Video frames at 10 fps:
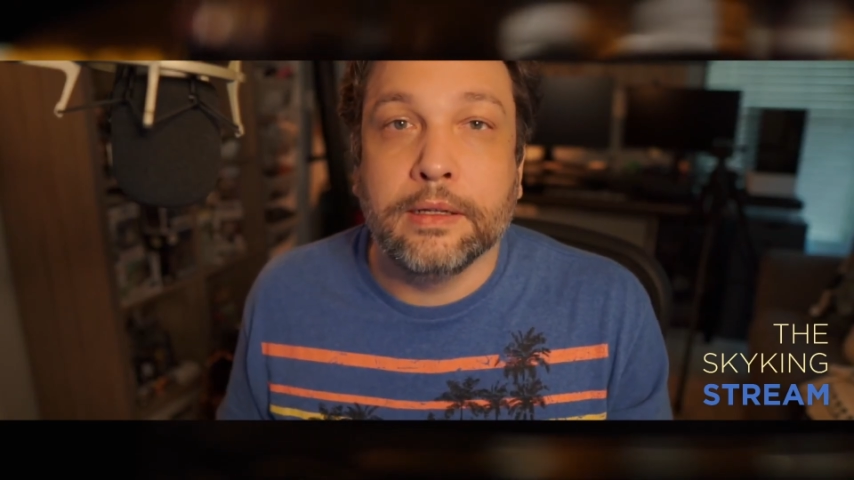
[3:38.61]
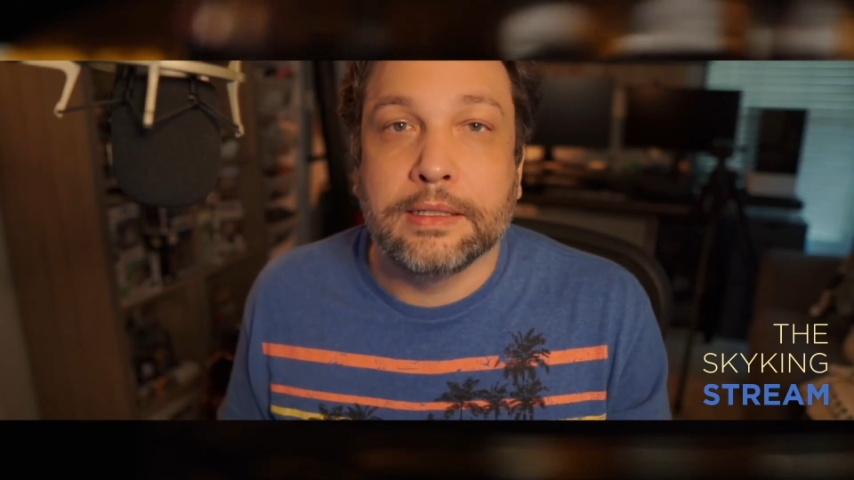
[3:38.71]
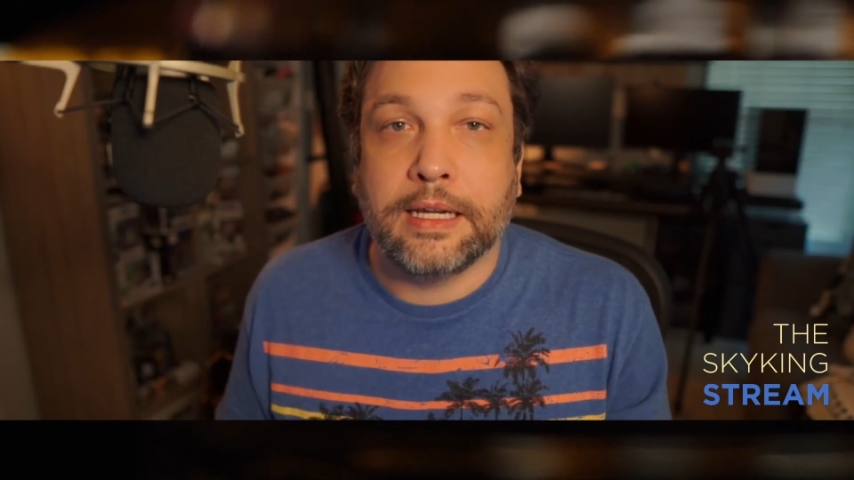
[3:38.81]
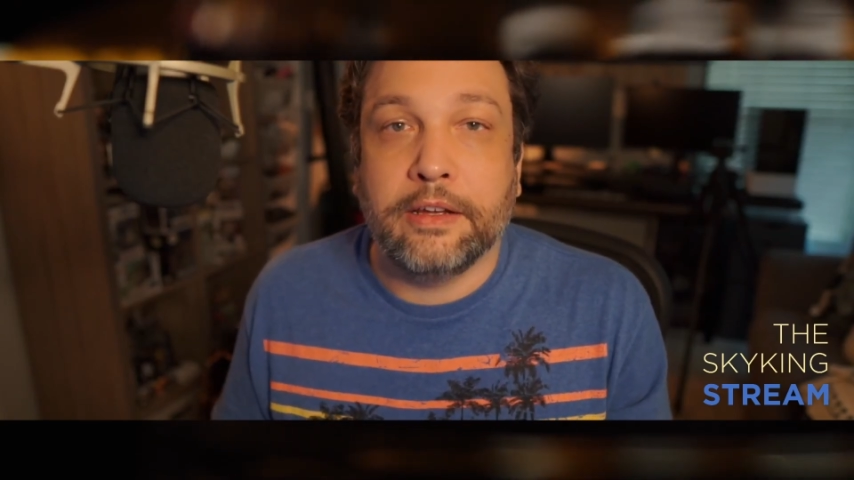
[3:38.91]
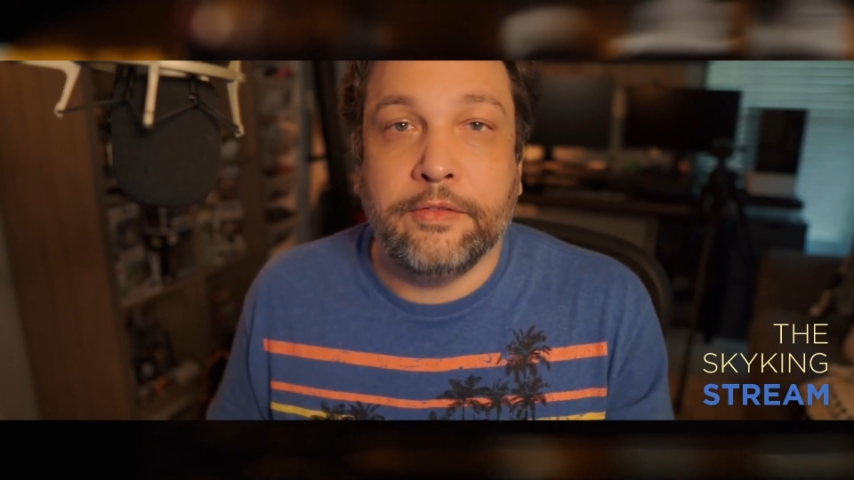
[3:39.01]

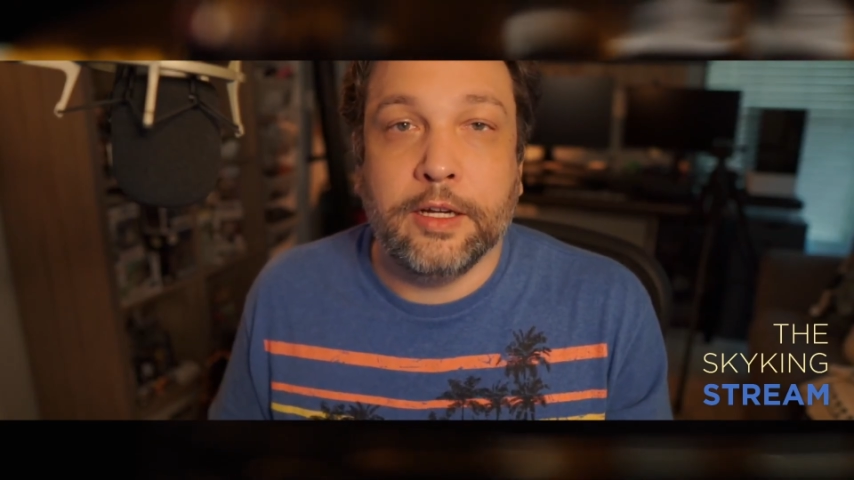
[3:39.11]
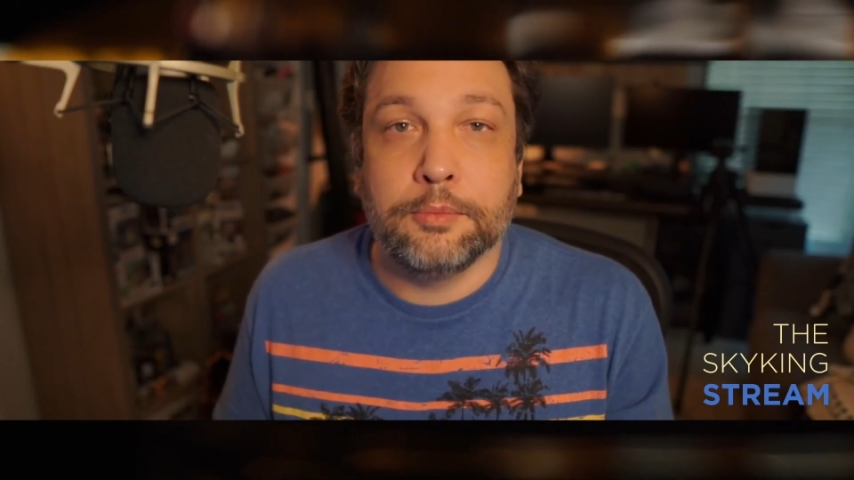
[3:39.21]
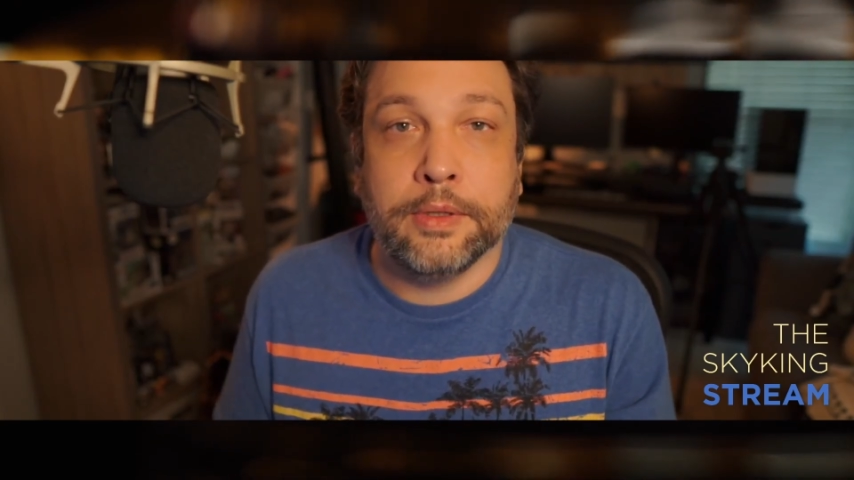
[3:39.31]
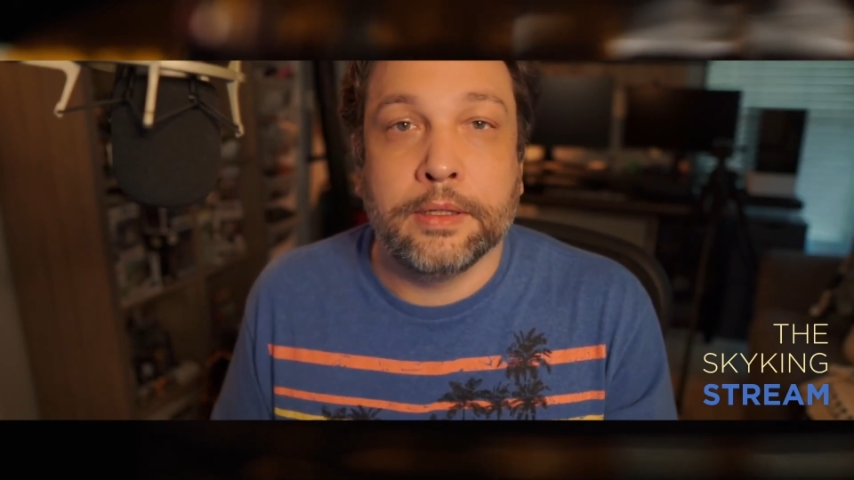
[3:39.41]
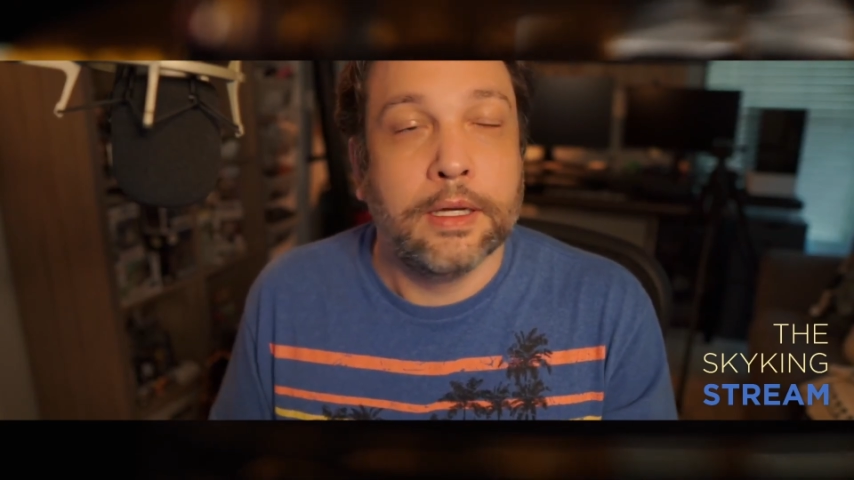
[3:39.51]
It's like a
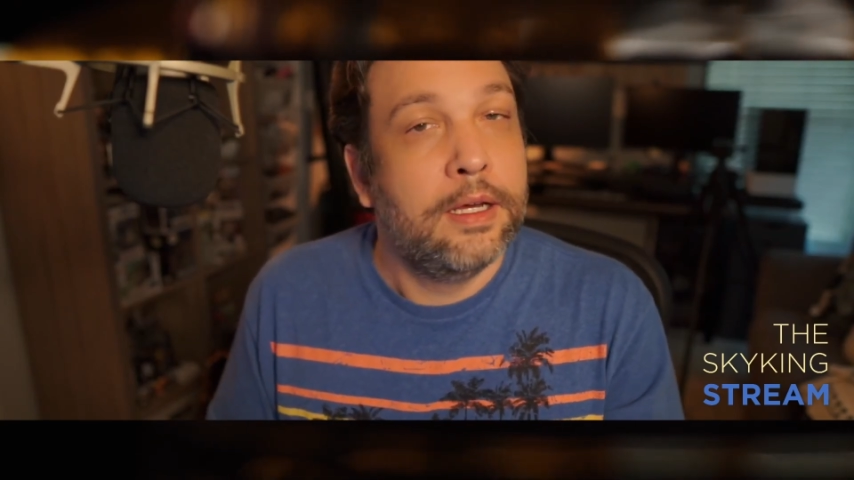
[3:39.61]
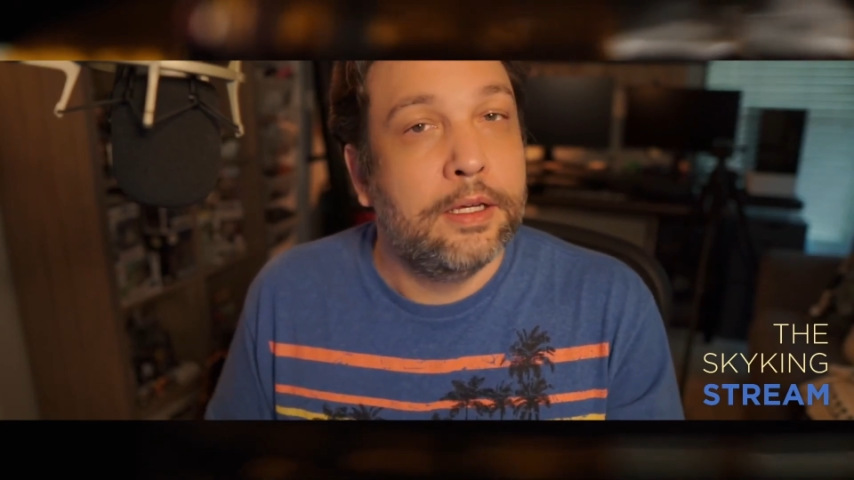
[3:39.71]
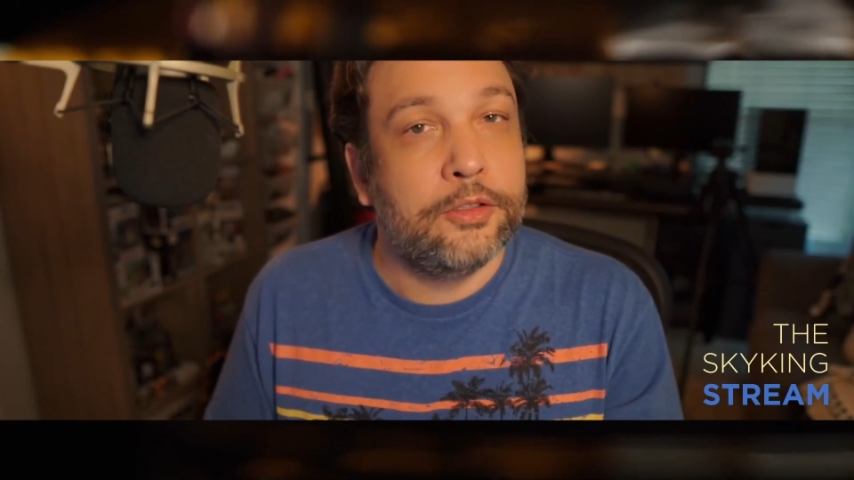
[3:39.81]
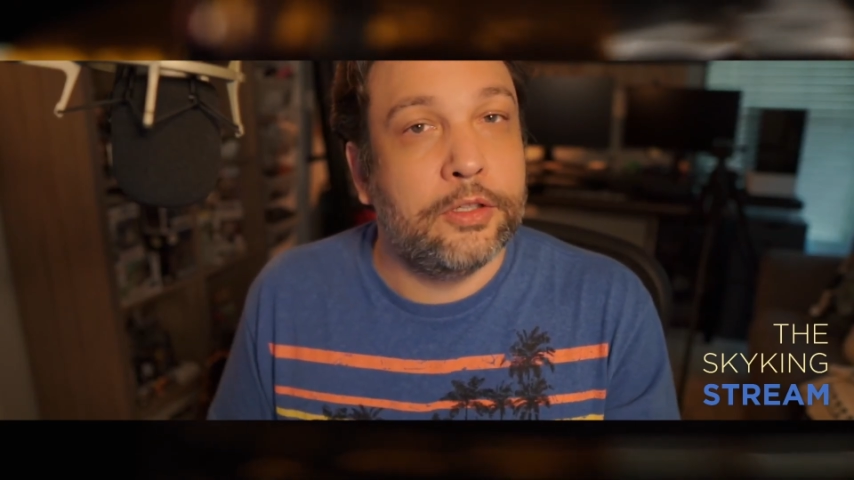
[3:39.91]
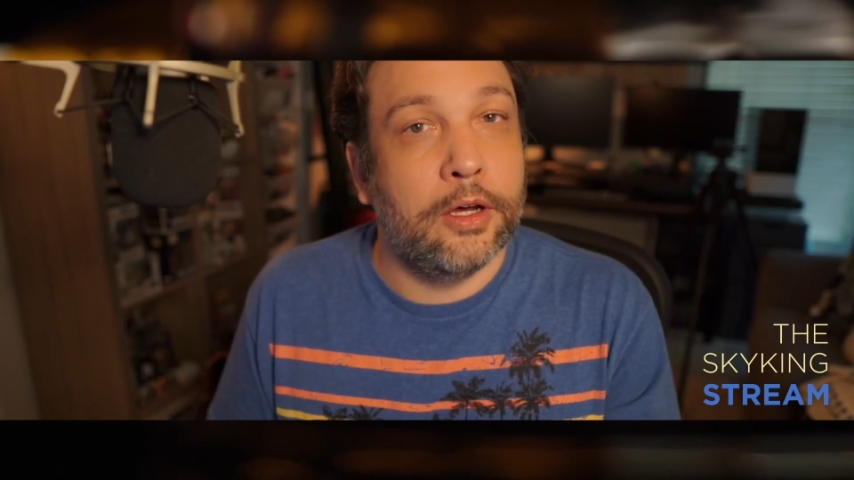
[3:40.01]
fingerprint.
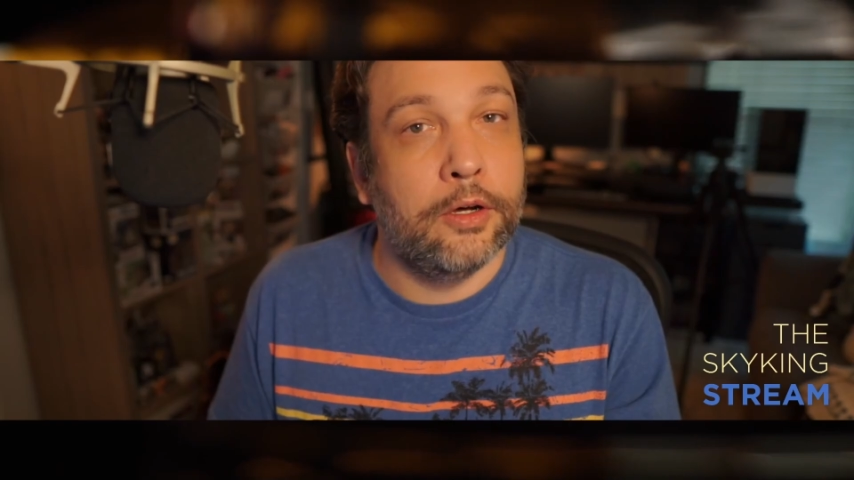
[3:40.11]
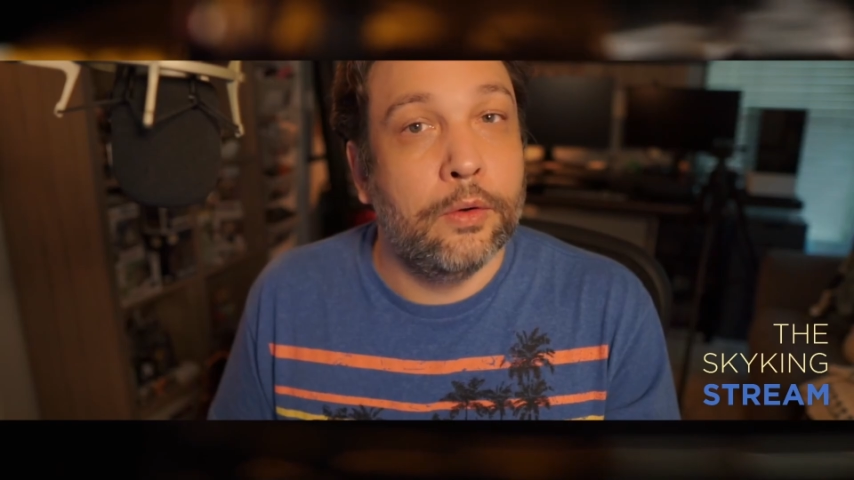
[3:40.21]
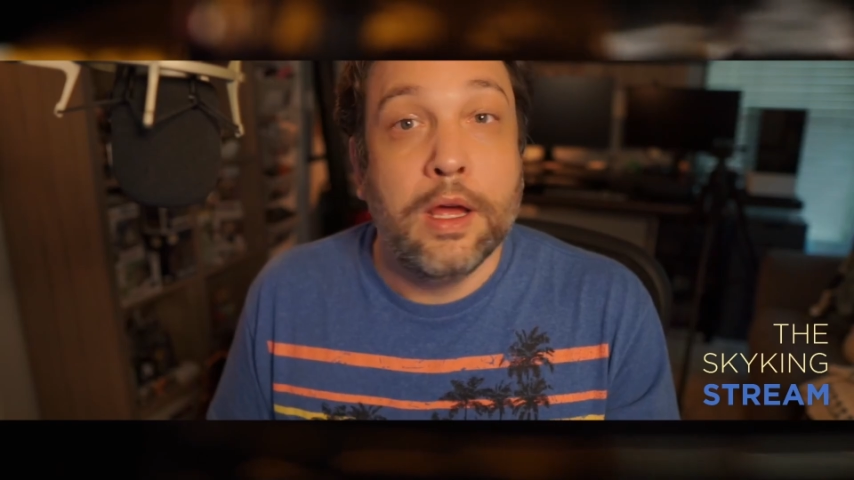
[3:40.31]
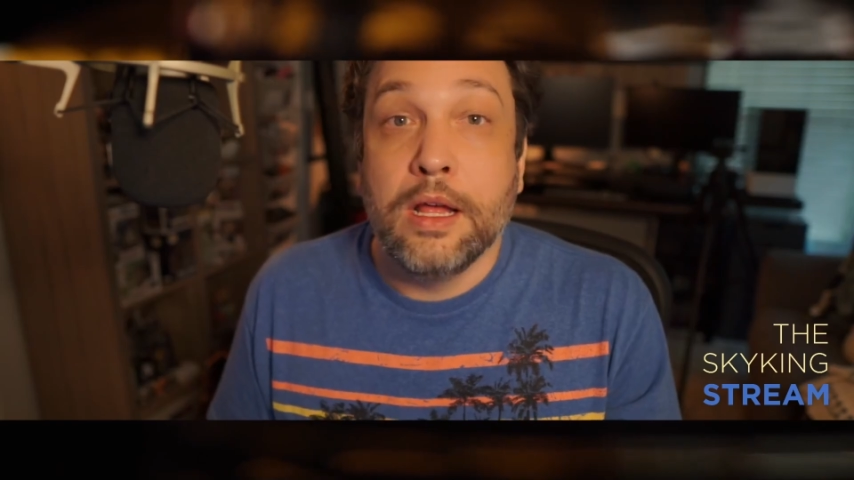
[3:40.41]
So